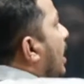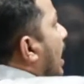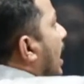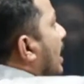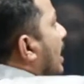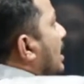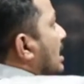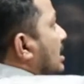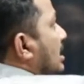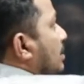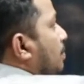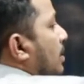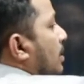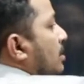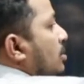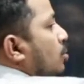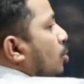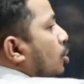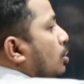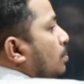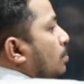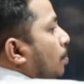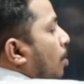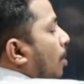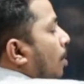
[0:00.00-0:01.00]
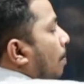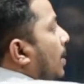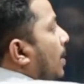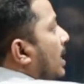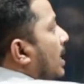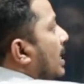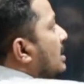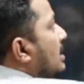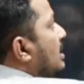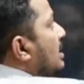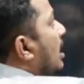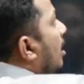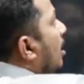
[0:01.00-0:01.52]
and express those
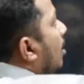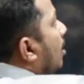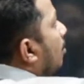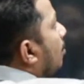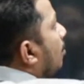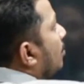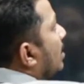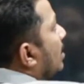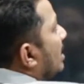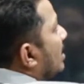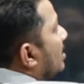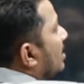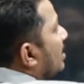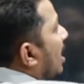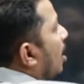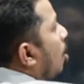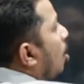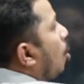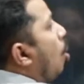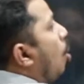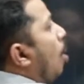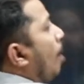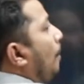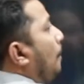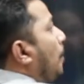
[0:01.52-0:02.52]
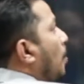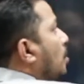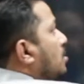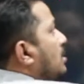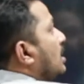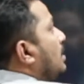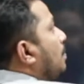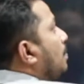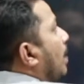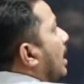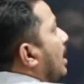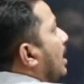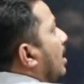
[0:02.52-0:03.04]
properties in the
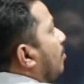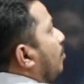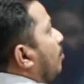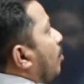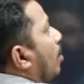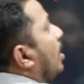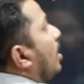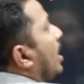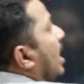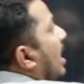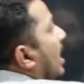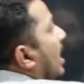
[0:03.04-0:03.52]
opposite manner for